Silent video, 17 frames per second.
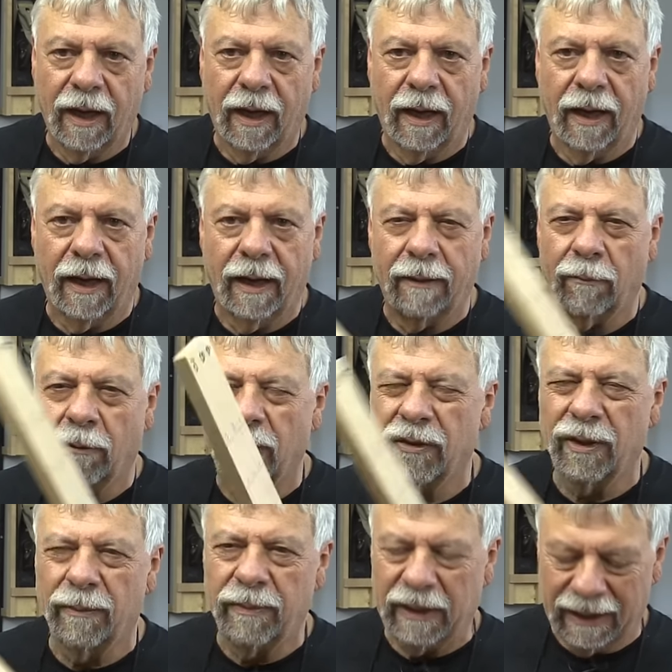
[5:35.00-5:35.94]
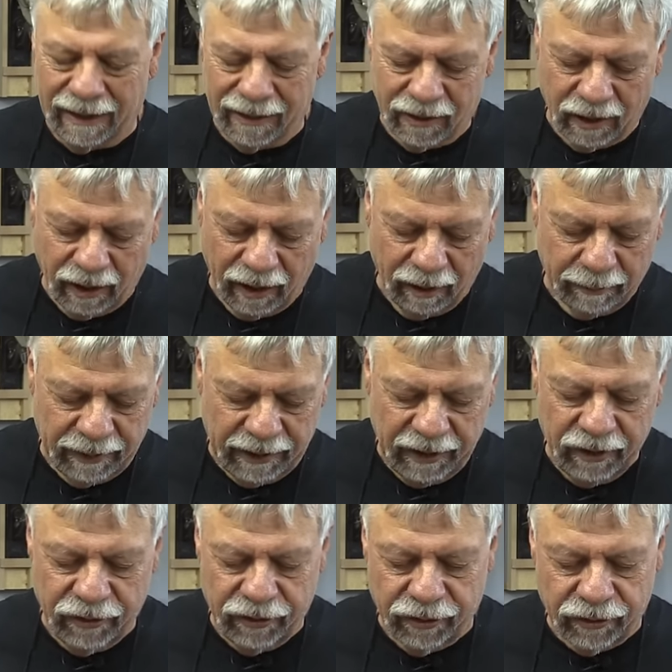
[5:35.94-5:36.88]
uh, I want something that's a little bit
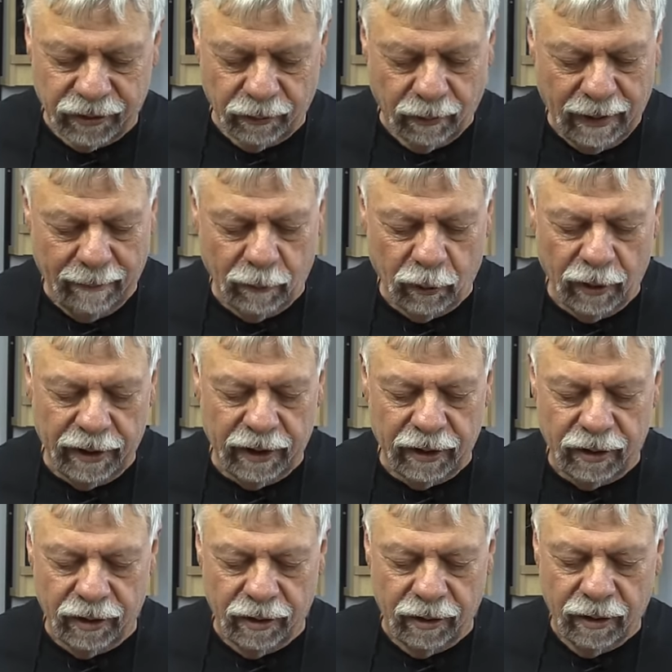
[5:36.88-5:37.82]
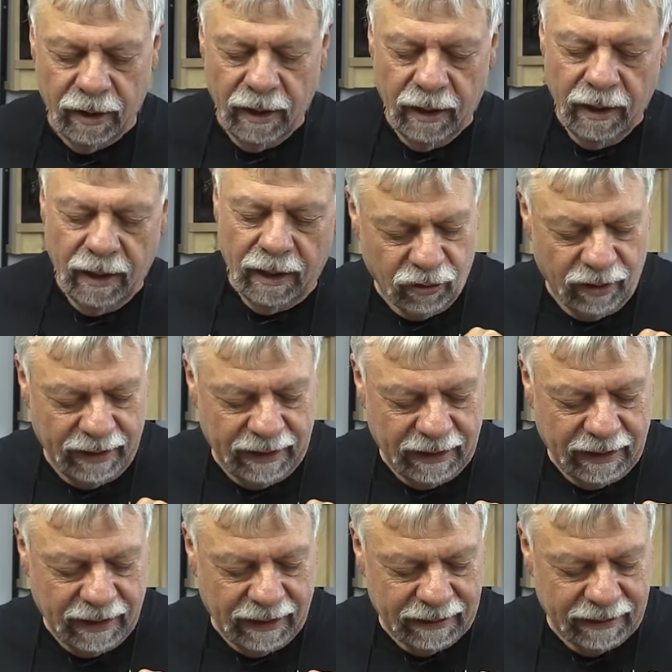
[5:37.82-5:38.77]
easier. So what I'm going to do, I'm going to
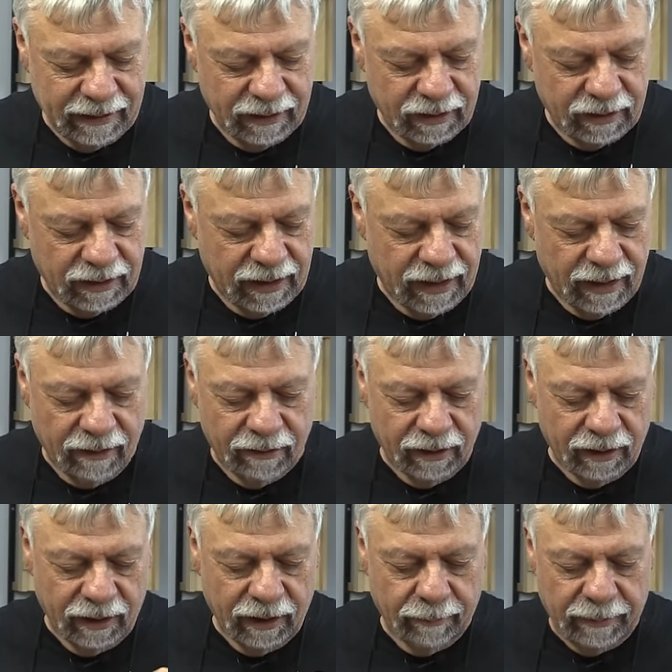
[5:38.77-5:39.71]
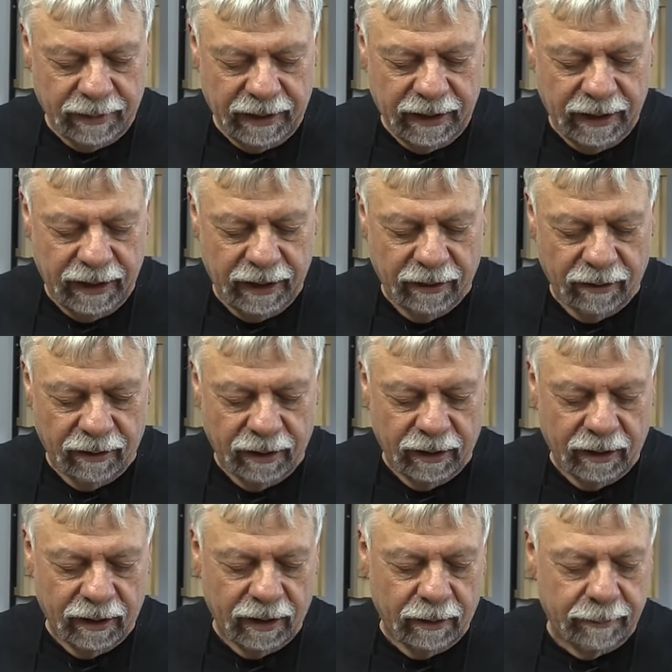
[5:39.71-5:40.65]
cut this down a little bit here and
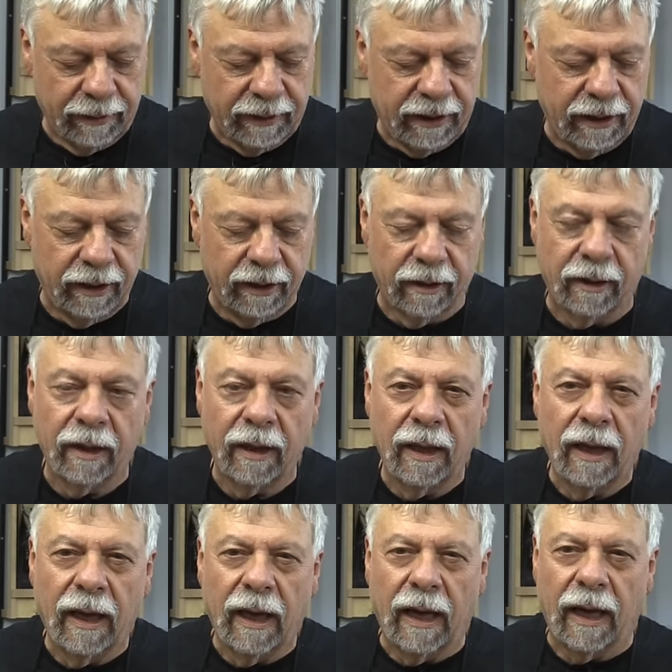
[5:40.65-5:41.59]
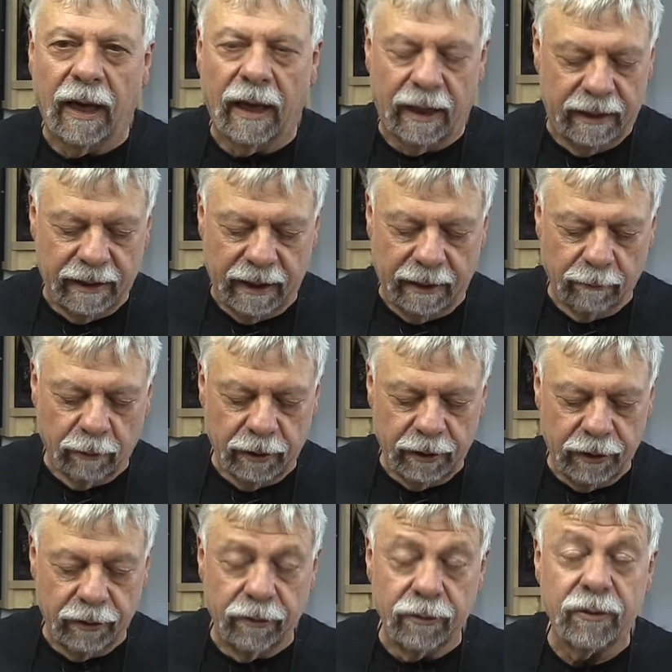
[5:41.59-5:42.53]
a little bit here, uh, and then we'll
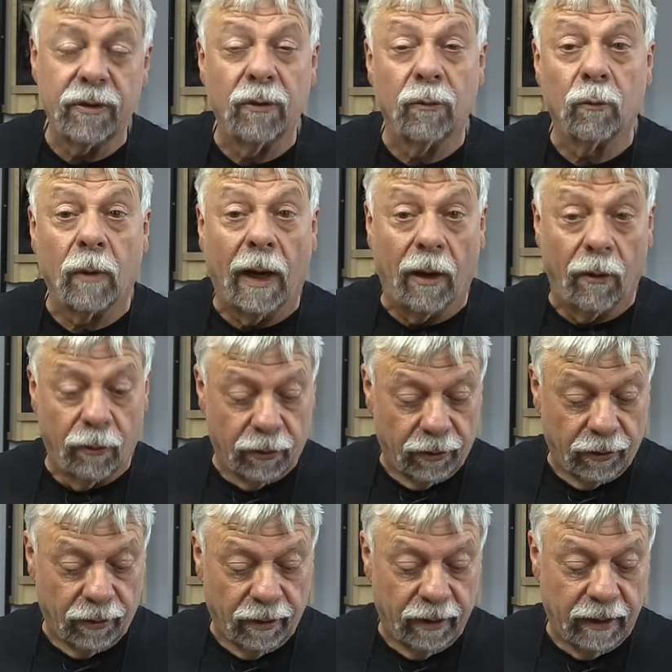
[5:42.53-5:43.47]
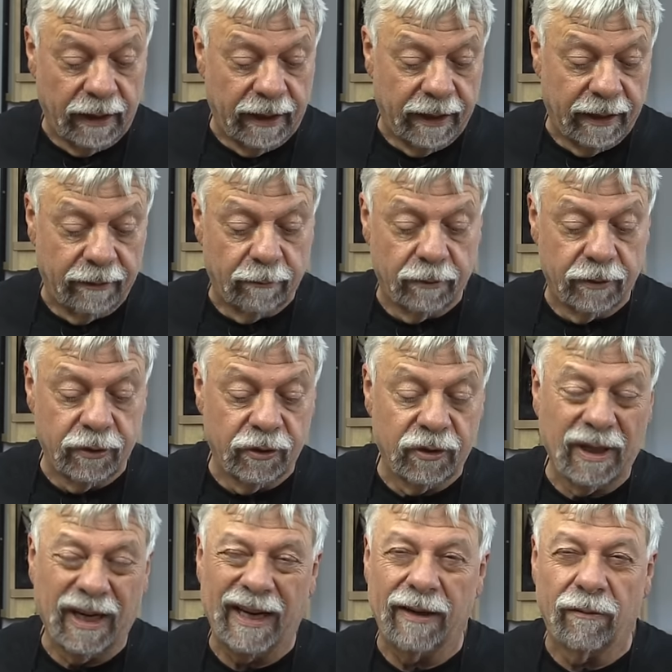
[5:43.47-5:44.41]
use the router and we'll
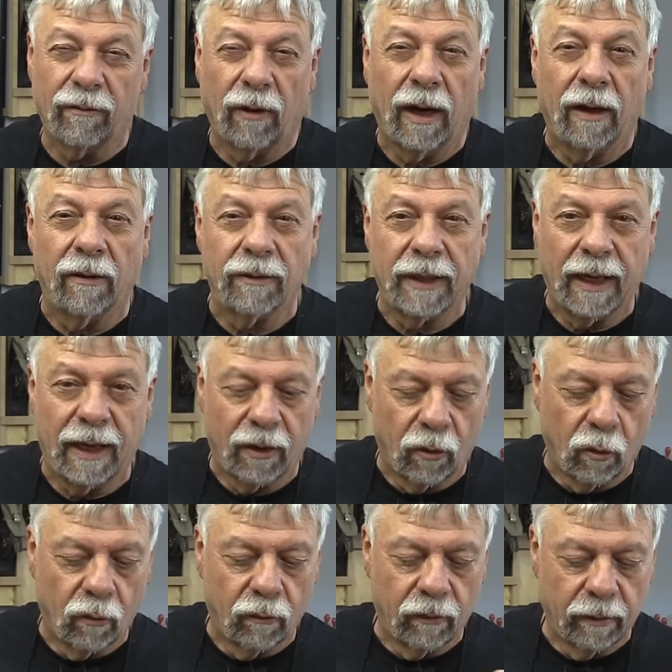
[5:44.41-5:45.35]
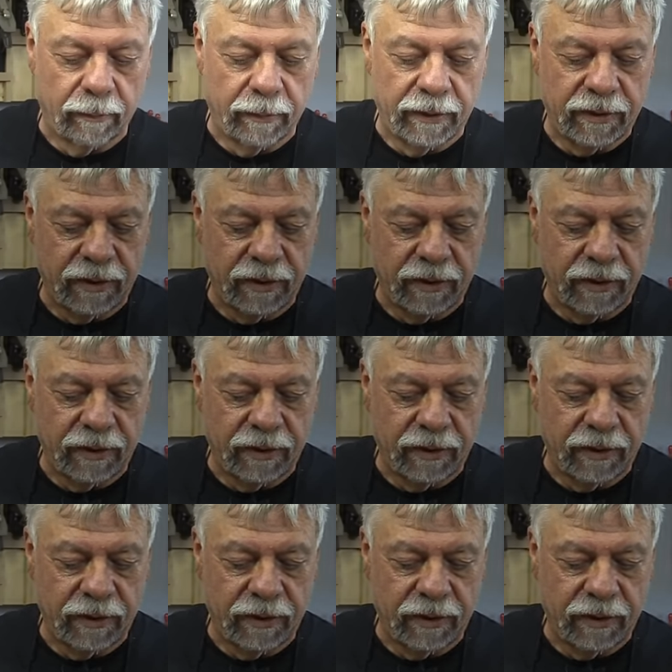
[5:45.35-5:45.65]
just kind of round that over.